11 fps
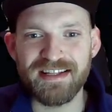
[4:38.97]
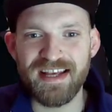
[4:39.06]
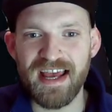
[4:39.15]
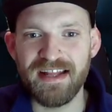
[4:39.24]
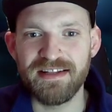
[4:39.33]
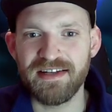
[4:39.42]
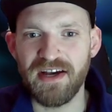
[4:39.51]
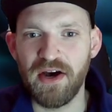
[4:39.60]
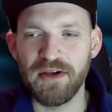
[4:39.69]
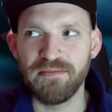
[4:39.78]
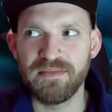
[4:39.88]
10
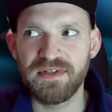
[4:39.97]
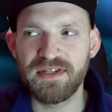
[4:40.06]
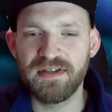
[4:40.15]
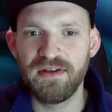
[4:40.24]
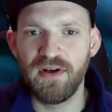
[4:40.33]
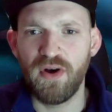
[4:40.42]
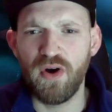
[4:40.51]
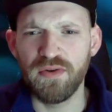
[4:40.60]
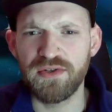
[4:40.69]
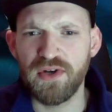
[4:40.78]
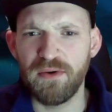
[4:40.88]
times
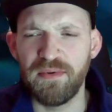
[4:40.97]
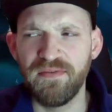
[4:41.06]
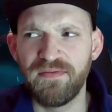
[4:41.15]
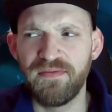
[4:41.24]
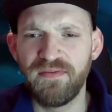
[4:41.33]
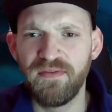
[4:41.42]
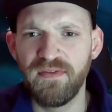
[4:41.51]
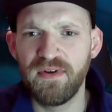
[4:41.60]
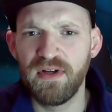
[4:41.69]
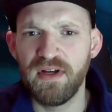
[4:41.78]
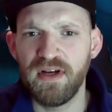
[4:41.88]
on top of
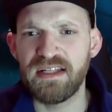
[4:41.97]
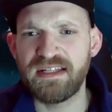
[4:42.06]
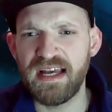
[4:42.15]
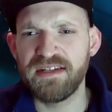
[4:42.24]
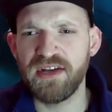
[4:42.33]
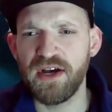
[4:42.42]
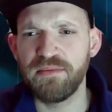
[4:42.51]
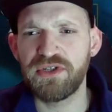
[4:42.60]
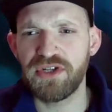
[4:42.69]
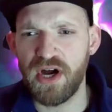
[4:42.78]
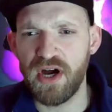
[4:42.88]
a 10
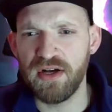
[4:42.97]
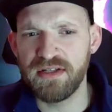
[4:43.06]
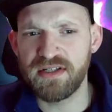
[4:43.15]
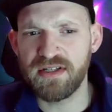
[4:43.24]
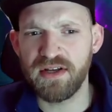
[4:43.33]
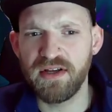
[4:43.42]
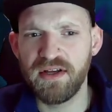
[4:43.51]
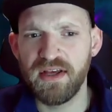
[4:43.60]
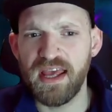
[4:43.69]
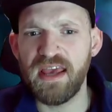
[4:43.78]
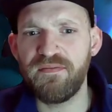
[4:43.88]
times chance
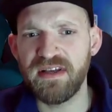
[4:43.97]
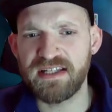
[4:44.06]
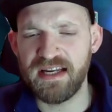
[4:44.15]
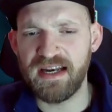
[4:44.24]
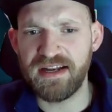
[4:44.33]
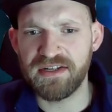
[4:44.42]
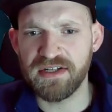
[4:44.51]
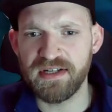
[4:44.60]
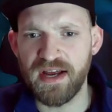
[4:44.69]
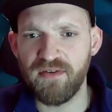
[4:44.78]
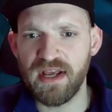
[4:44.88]
if it's a
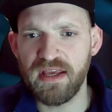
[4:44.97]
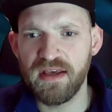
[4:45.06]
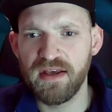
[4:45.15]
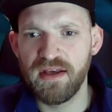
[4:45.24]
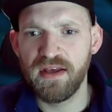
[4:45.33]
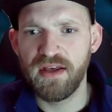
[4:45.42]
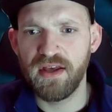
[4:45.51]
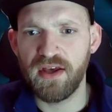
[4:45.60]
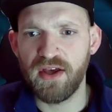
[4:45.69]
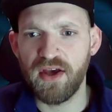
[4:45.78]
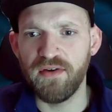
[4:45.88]
legendary
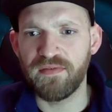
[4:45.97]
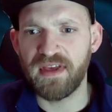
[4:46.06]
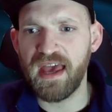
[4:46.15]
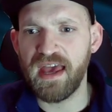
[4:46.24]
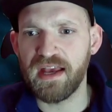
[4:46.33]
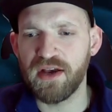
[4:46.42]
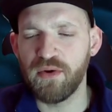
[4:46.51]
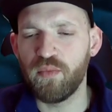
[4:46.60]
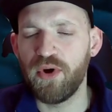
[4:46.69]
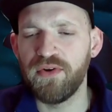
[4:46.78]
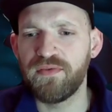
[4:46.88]
of getting
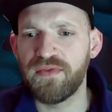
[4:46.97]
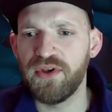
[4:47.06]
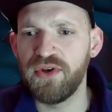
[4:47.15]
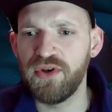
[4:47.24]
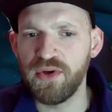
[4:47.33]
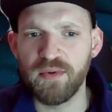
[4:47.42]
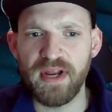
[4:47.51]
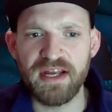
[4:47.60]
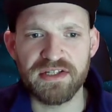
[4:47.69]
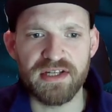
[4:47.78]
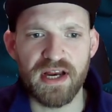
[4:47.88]
one of the new
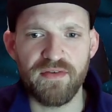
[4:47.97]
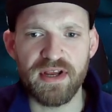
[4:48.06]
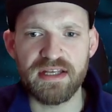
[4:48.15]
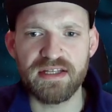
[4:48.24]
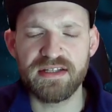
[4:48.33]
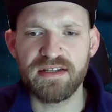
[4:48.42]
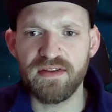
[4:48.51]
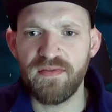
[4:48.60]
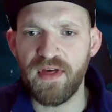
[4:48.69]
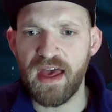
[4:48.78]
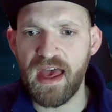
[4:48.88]
legendaries
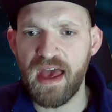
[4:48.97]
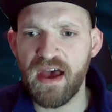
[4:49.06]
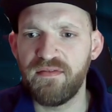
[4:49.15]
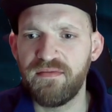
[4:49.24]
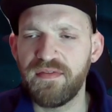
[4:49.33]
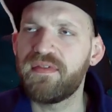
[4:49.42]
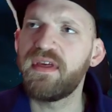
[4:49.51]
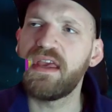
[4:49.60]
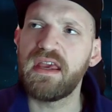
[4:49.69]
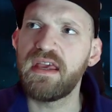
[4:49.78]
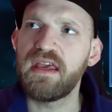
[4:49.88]
that have
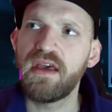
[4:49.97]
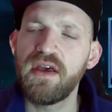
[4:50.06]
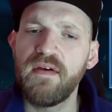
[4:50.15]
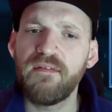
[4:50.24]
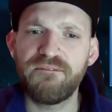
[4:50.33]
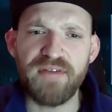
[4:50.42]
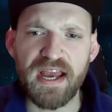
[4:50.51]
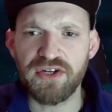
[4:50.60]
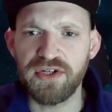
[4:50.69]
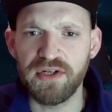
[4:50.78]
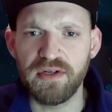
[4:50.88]
the
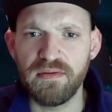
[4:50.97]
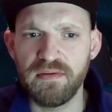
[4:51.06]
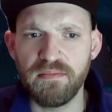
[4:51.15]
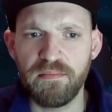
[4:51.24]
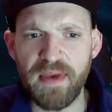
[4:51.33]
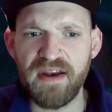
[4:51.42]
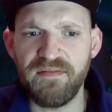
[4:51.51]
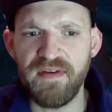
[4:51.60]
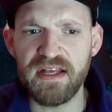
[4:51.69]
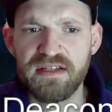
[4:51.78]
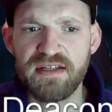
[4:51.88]
faction
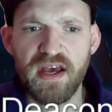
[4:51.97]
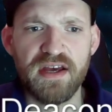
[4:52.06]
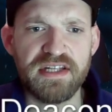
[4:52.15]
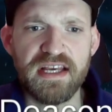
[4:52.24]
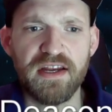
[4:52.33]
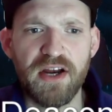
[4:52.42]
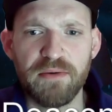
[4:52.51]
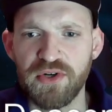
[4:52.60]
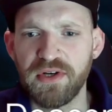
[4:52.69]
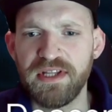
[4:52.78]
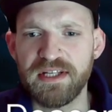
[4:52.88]
benefits. Deacon
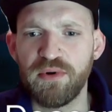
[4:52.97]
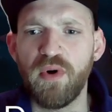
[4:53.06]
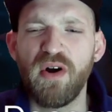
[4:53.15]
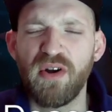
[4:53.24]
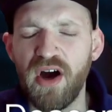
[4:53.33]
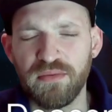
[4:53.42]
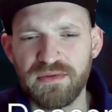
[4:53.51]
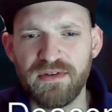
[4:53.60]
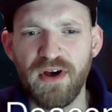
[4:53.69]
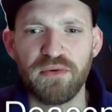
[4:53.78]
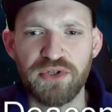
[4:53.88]
Armstrong in this pool,
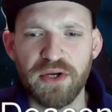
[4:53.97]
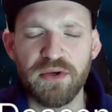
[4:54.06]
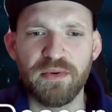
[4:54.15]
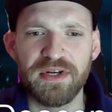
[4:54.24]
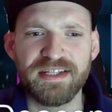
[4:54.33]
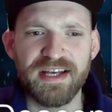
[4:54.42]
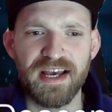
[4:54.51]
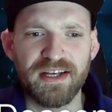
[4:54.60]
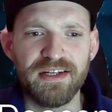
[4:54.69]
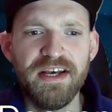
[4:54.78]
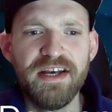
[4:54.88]
I'll show you in a
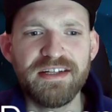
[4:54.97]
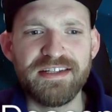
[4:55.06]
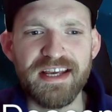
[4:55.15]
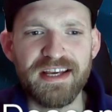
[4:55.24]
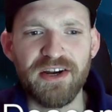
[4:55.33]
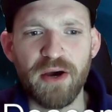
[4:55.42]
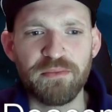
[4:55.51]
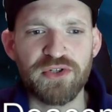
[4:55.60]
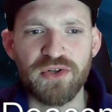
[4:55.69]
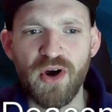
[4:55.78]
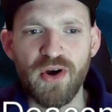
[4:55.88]
second. Deacon
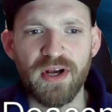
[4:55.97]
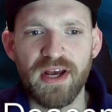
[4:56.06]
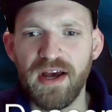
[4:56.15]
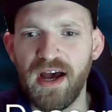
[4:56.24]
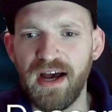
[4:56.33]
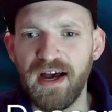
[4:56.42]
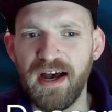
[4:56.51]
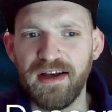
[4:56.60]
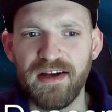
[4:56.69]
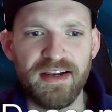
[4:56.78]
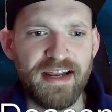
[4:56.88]
Armstrong,
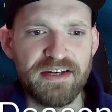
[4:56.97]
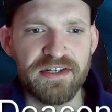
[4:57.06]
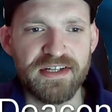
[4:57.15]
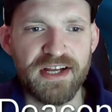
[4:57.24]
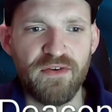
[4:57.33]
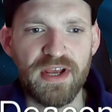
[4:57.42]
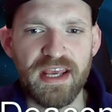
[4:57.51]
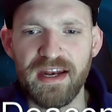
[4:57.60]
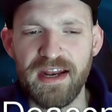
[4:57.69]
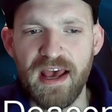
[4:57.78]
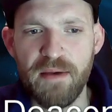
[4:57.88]
a legendary
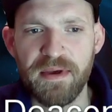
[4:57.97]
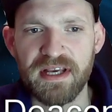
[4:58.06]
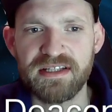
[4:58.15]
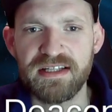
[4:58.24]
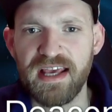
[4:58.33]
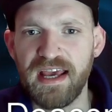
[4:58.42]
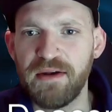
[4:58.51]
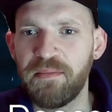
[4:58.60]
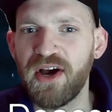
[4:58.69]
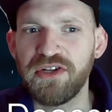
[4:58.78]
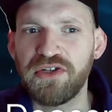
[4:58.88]
in an epic skin,
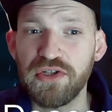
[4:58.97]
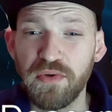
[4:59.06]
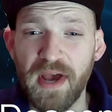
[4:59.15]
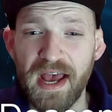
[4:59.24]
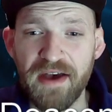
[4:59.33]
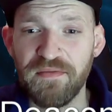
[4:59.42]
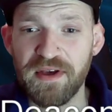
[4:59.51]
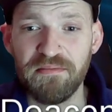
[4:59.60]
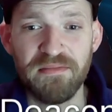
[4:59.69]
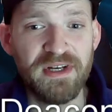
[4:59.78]
but I do have him.